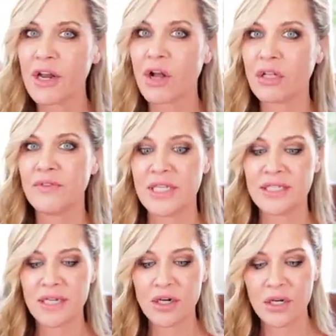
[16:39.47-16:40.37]
than all of these
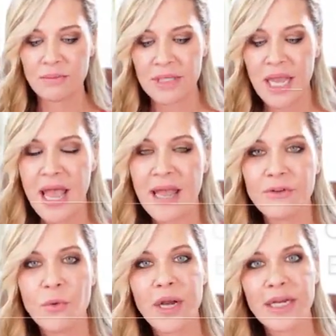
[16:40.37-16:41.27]
serums. And
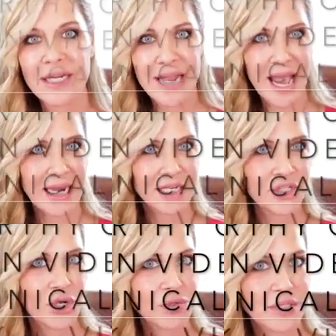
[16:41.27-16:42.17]
if you wanted an
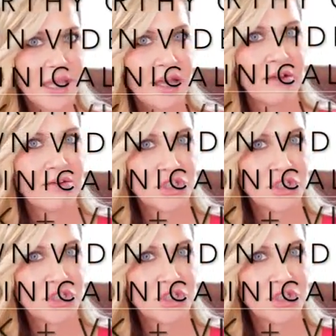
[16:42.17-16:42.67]
added dose of